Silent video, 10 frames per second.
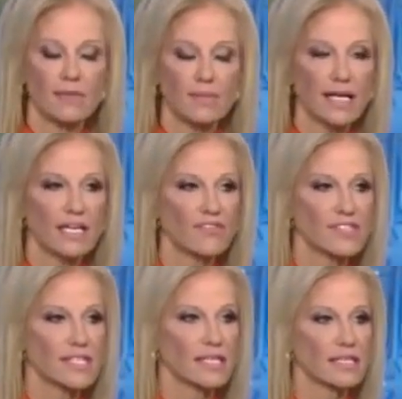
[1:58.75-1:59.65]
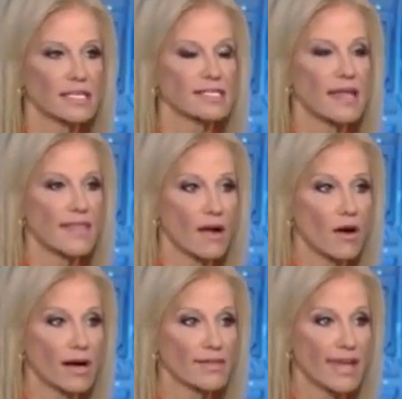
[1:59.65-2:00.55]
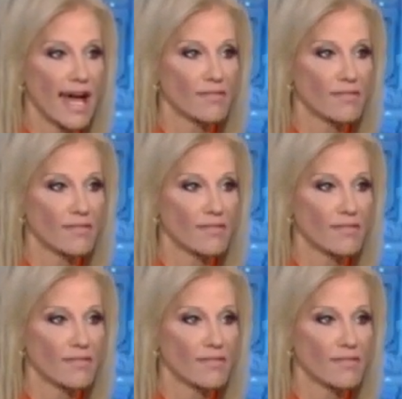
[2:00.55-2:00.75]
in plenty of facilities, they are they